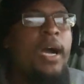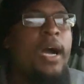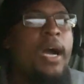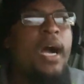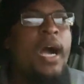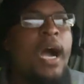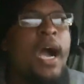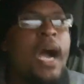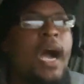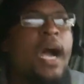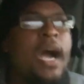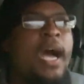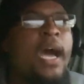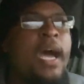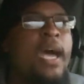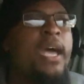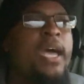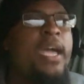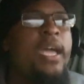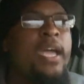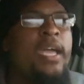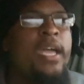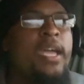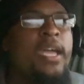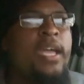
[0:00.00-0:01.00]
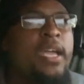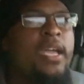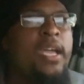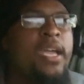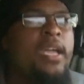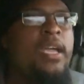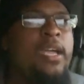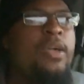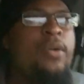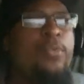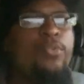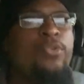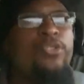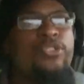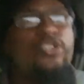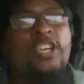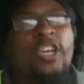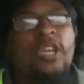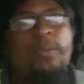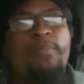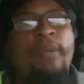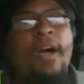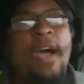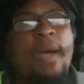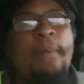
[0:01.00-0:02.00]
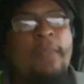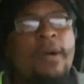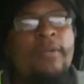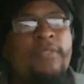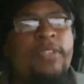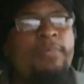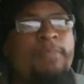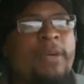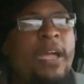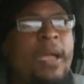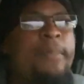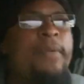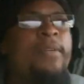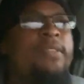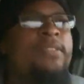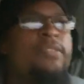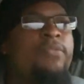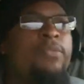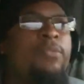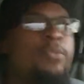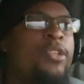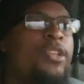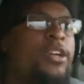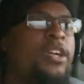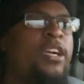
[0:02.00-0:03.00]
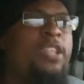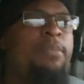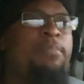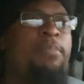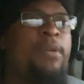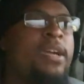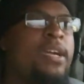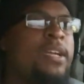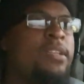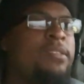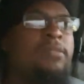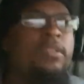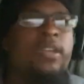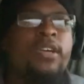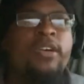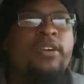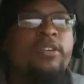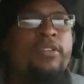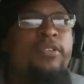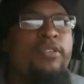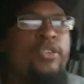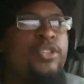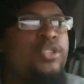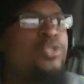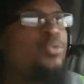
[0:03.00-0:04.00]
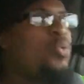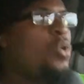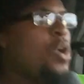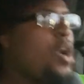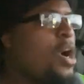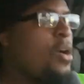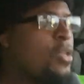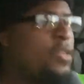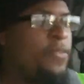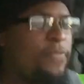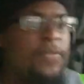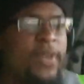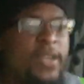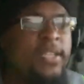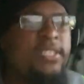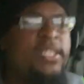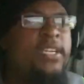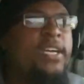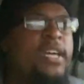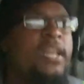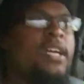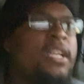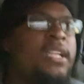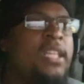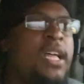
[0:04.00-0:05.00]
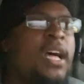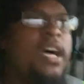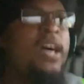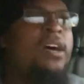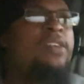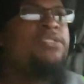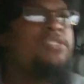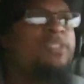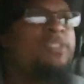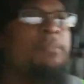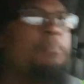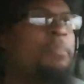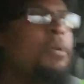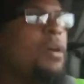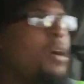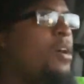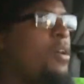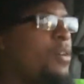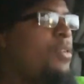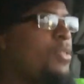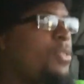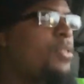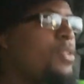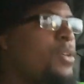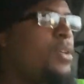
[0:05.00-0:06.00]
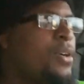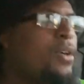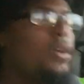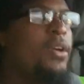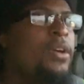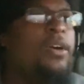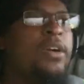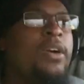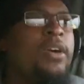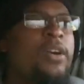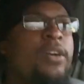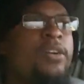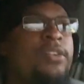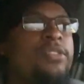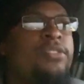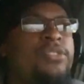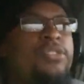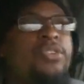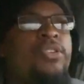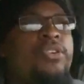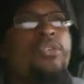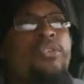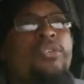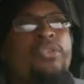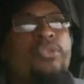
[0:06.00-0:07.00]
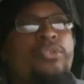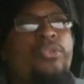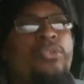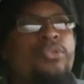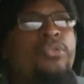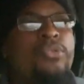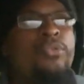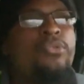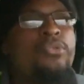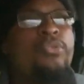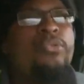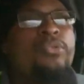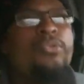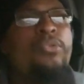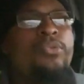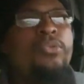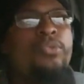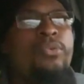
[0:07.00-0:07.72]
I took my monthly payment from what it could have been $1,200 to $1,500 a month to